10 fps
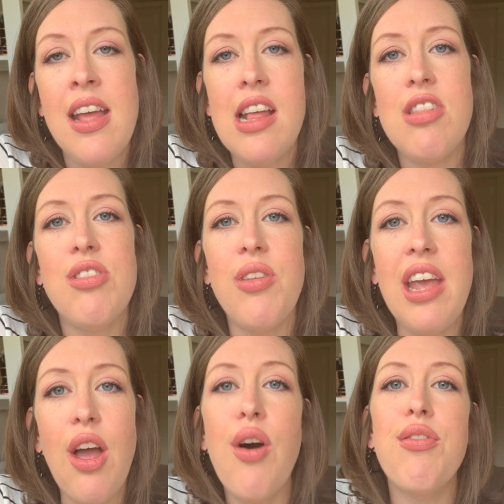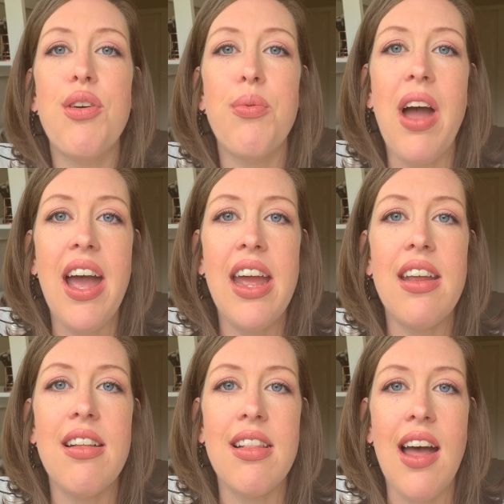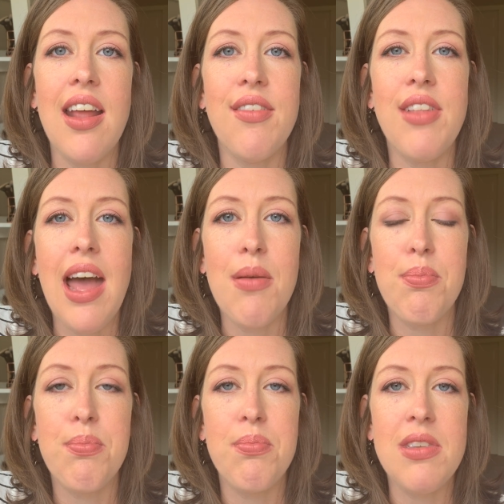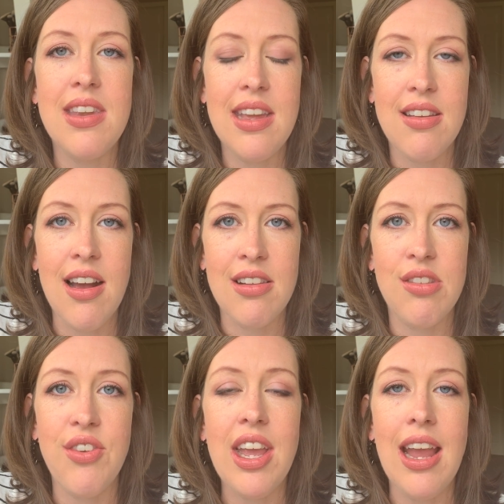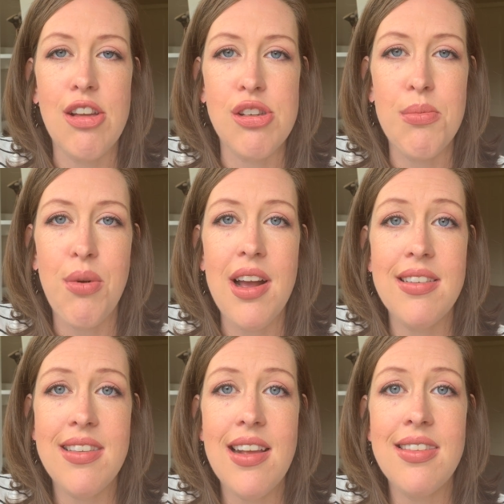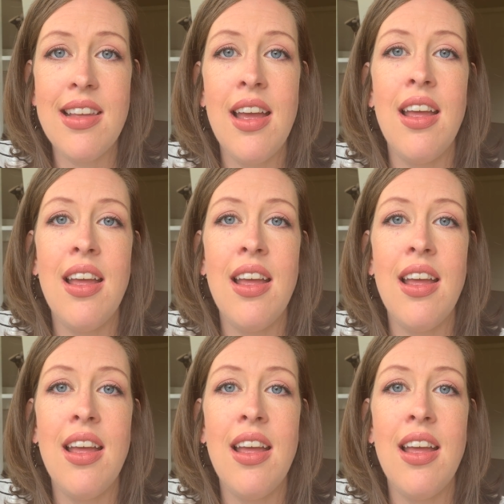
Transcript: And so they override a lot of that detoxification process